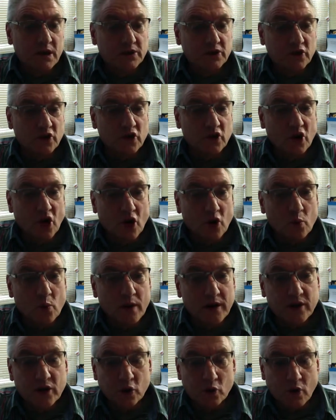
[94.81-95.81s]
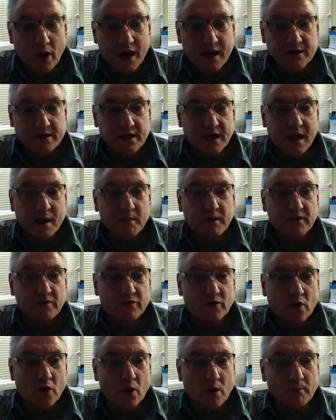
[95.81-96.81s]
so you know where your grades are coming
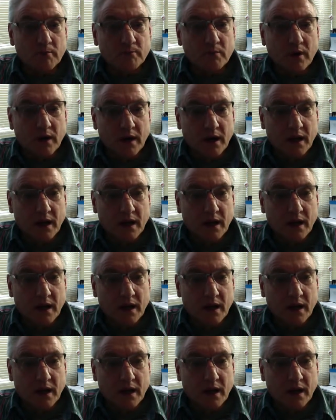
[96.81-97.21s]
from,